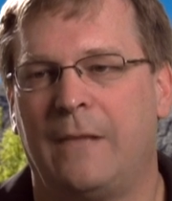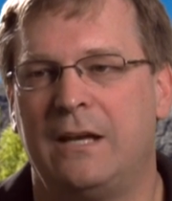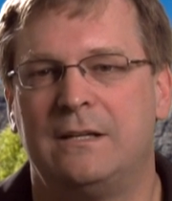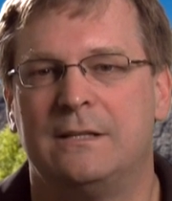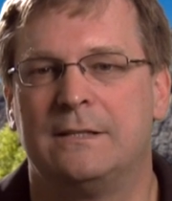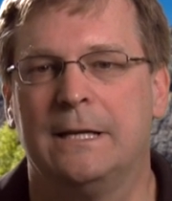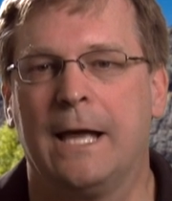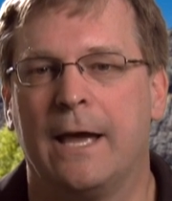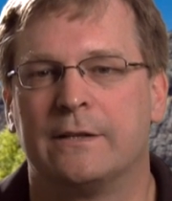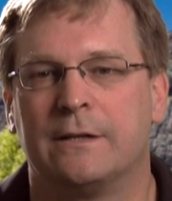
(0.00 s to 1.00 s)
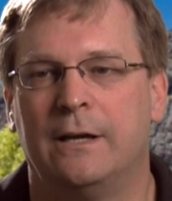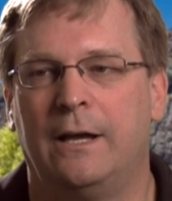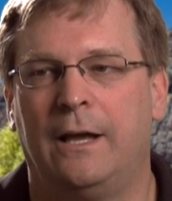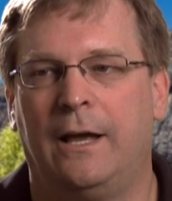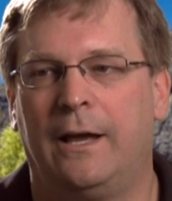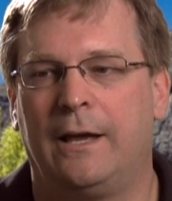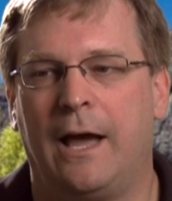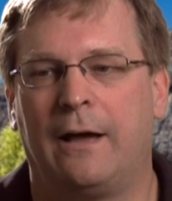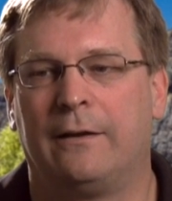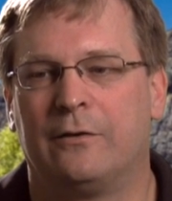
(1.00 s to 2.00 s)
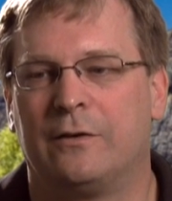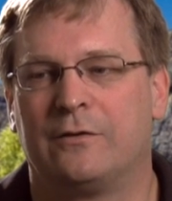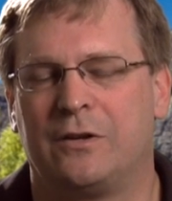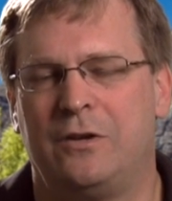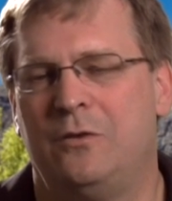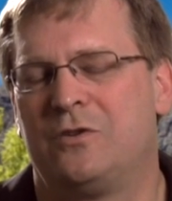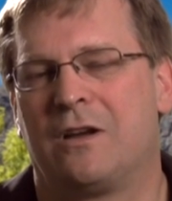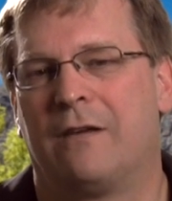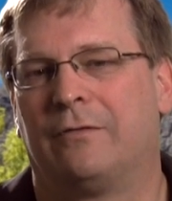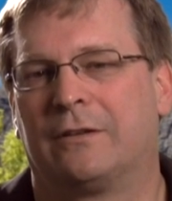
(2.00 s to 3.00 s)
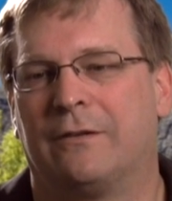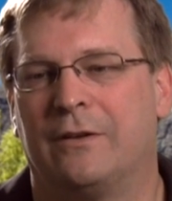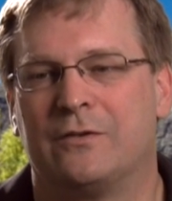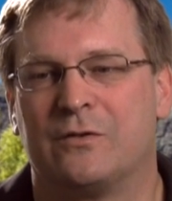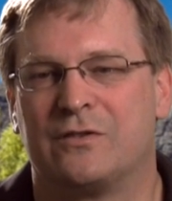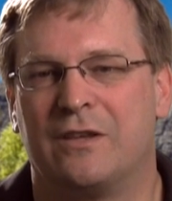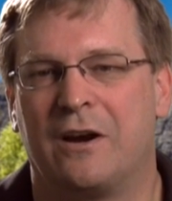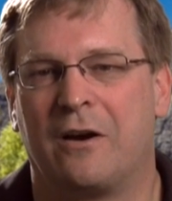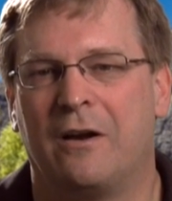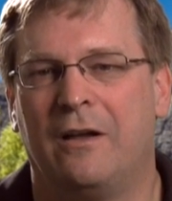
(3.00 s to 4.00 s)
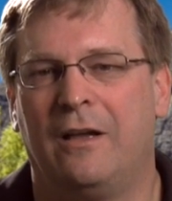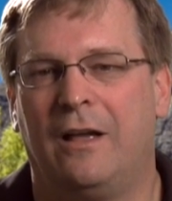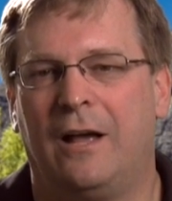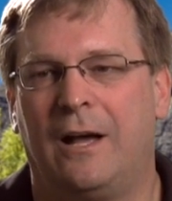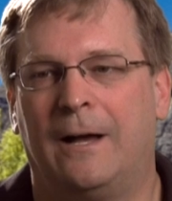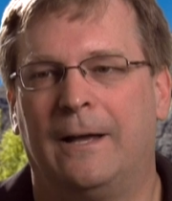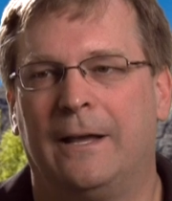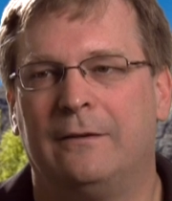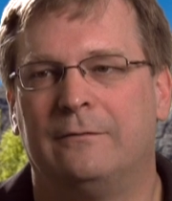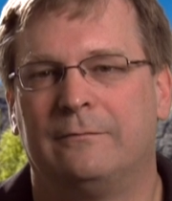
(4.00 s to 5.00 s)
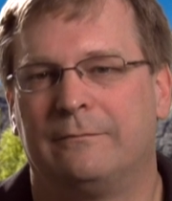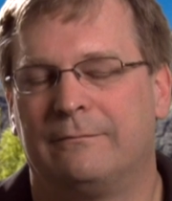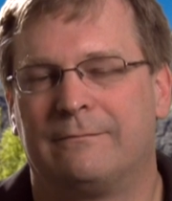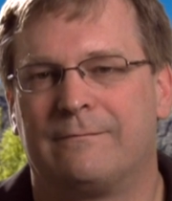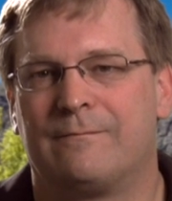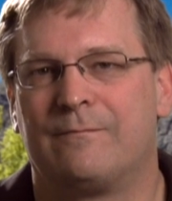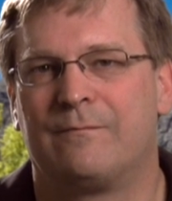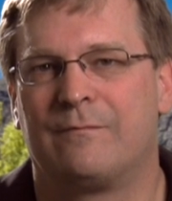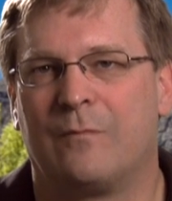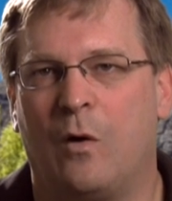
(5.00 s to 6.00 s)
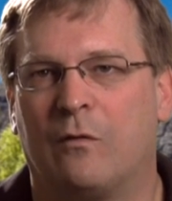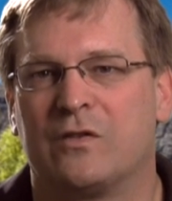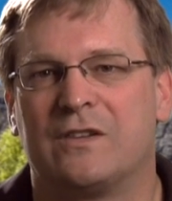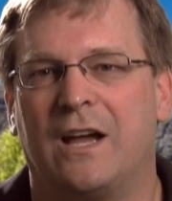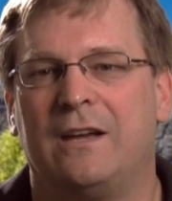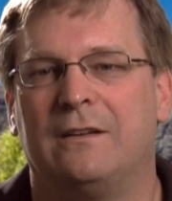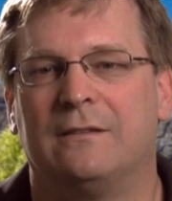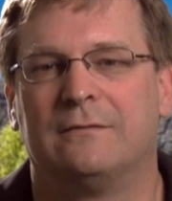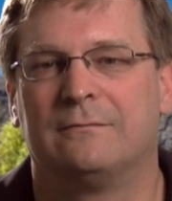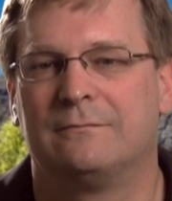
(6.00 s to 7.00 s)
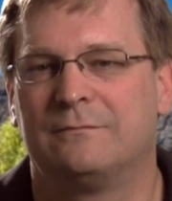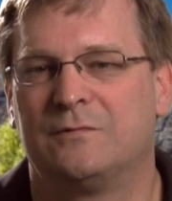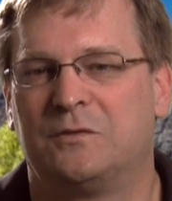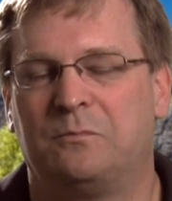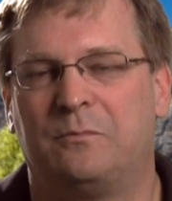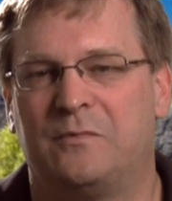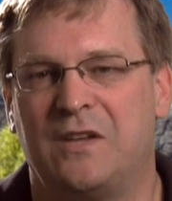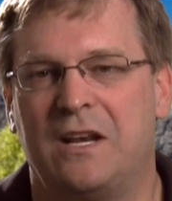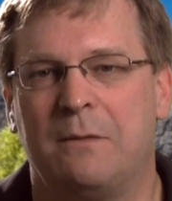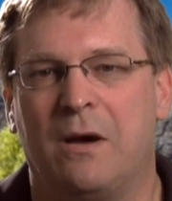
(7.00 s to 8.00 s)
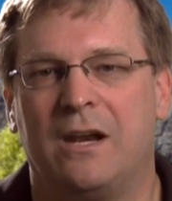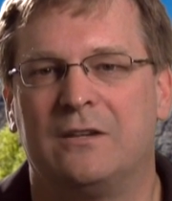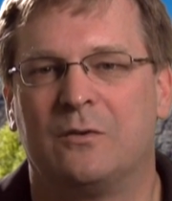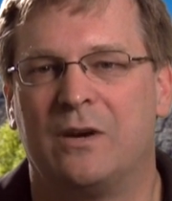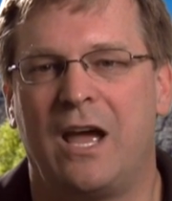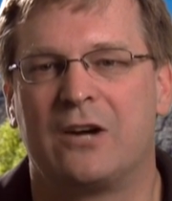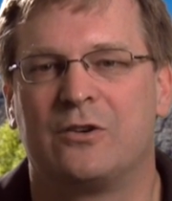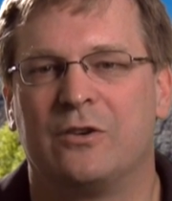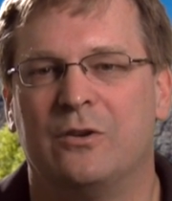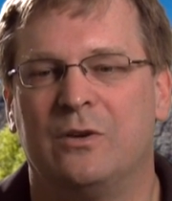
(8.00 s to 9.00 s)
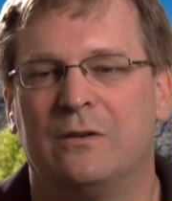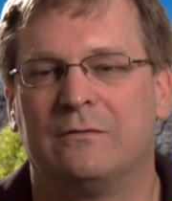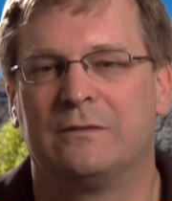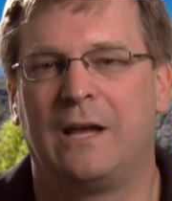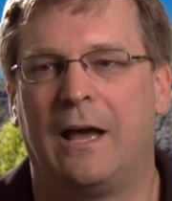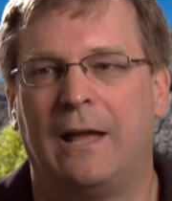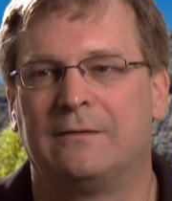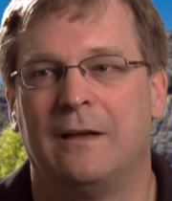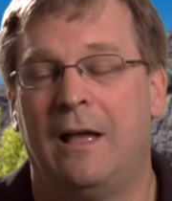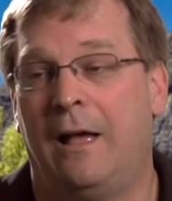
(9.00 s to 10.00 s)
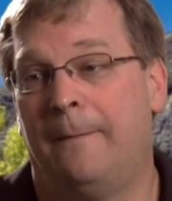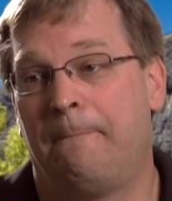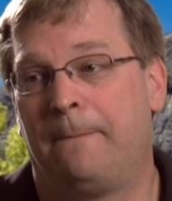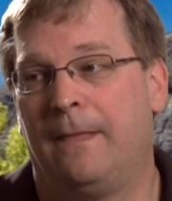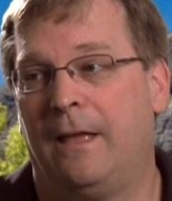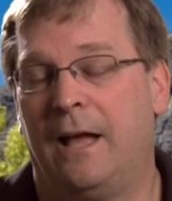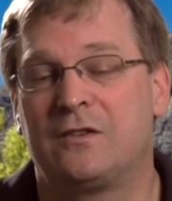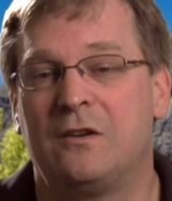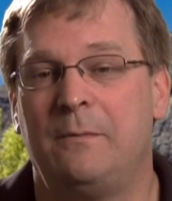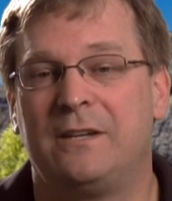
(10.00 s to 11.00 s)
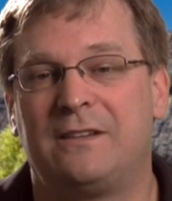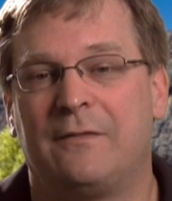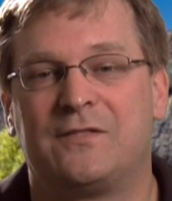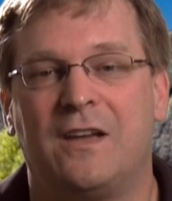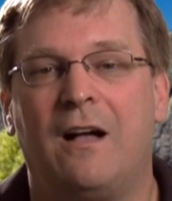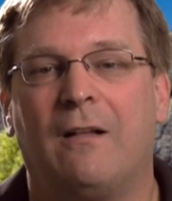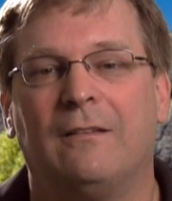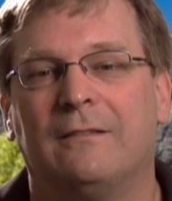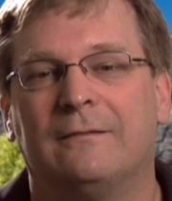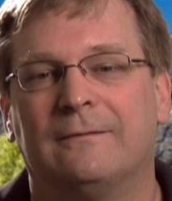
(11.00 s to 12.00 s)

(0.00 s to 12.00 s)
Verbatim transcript: A T C guys. Yeah, there, there's a huge conflict of interest there, uh, and oversight and sending money to a national union. Yeah, it's, that's going to be a tough sell.